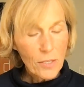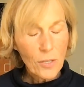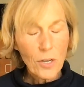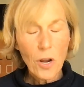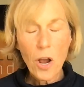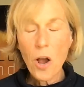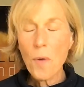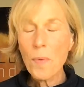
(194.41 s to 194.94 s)
So
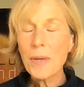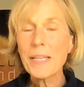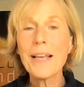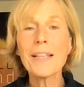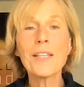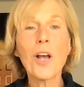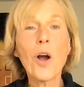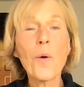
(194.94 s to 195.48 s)

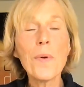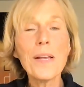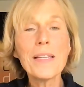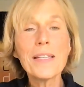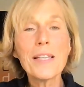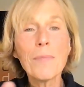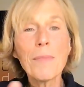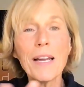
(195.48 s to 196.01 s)
there's always
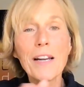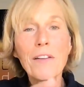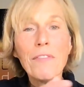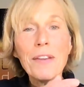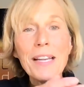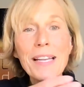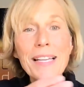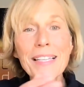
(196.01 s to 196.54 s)
some kind of
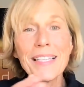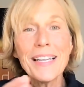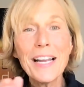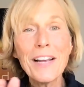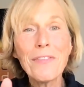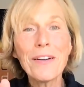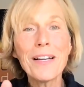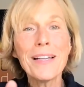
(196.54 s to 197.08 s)
ease and
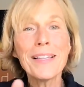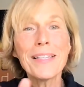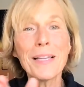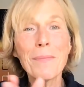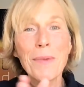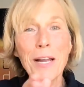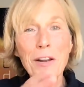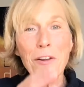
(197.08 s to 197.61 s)
effort, there's
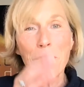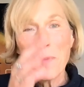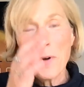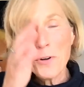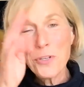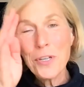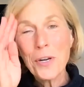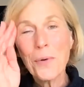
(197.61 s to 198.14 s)
some kind of
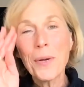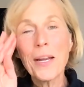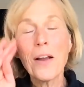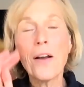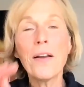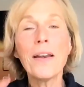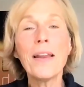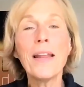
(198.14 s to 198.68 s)
motion going
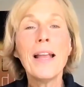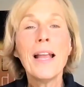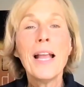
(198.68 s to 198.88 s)
on,